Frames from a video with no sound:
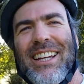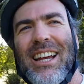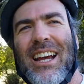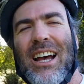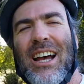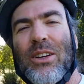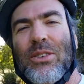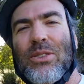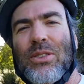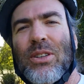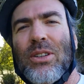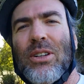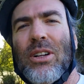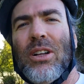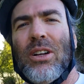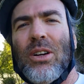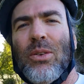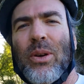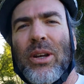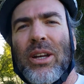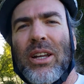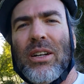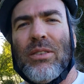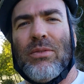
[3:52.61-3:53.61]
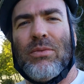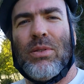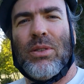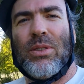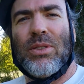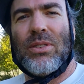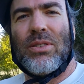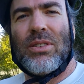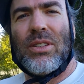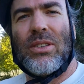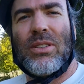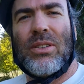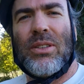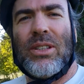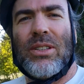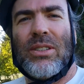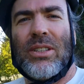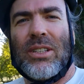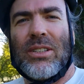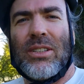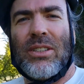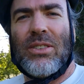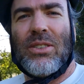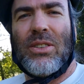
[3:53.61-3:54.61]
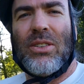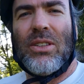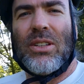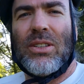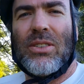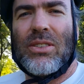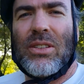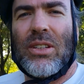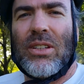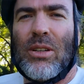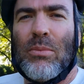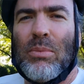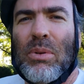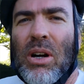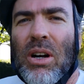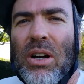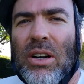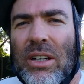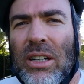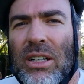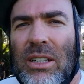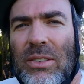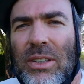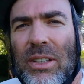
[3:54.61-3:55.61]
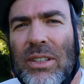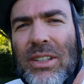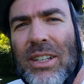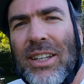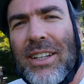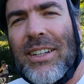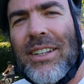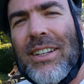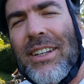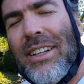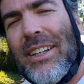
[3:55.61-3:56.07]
I'll turn all the way in full 360 so you can see the park and everything.